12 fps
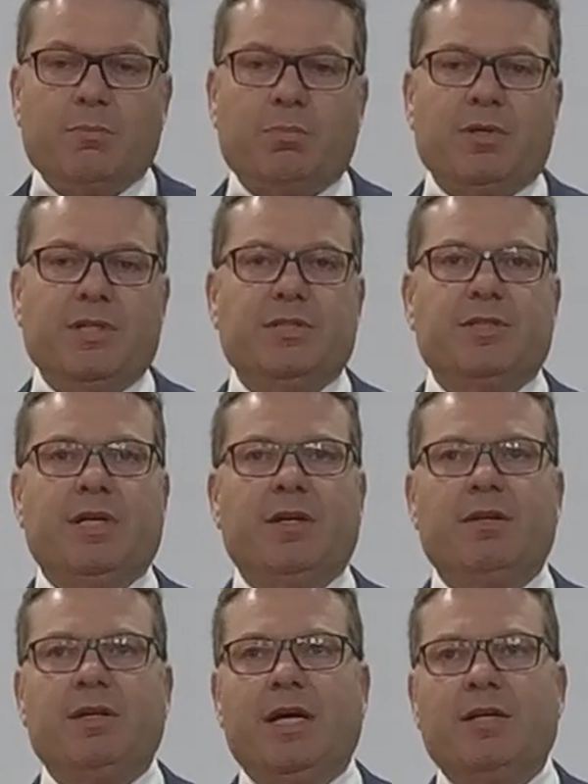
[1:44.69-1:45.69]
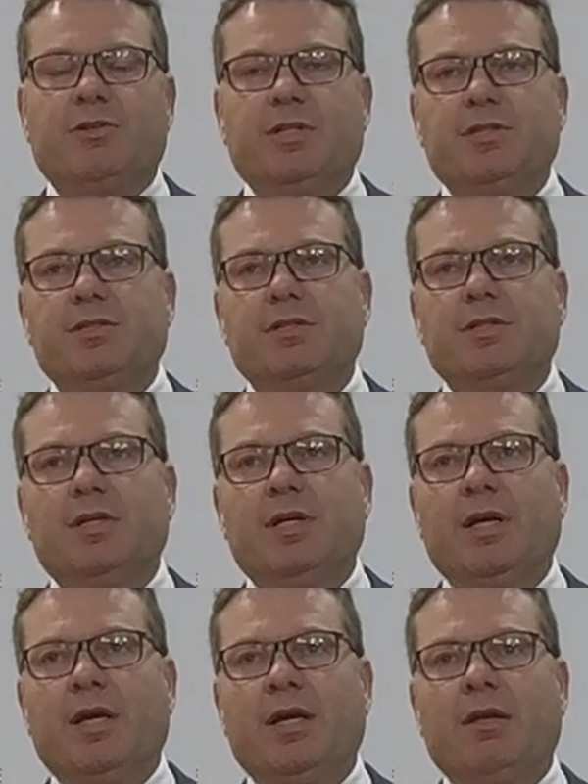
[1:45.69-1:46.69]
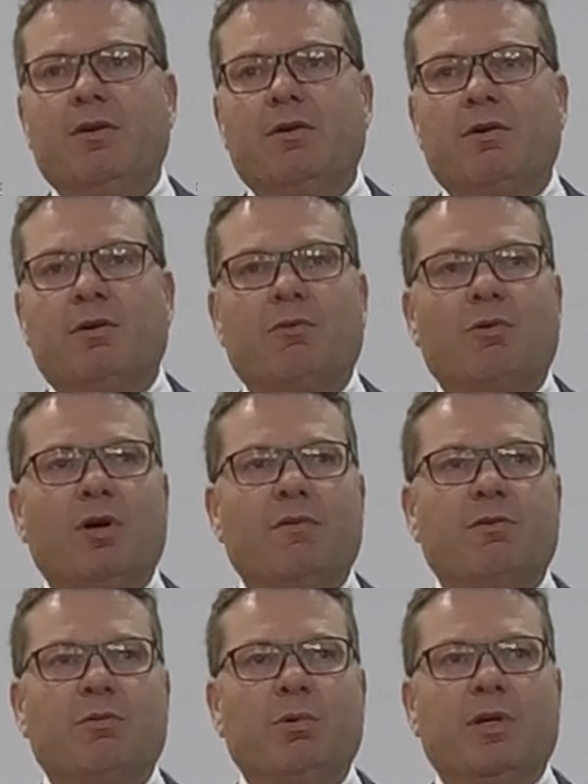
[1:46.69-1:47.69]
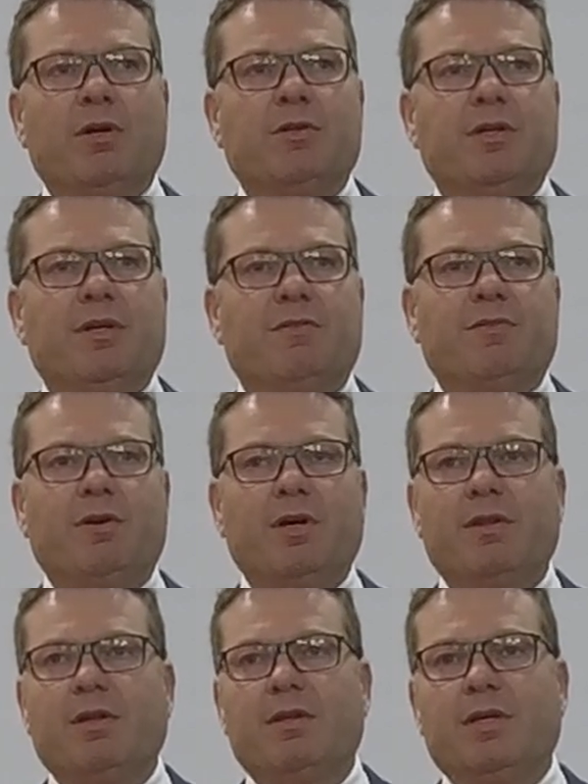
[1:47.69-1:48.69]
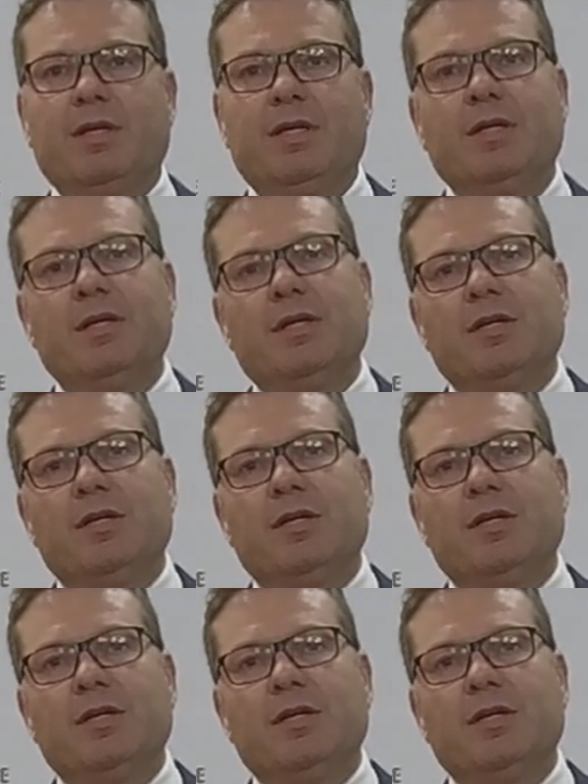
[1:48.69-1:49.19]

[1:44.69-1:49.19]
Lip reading: Police attended the address, and on arrival we identified that the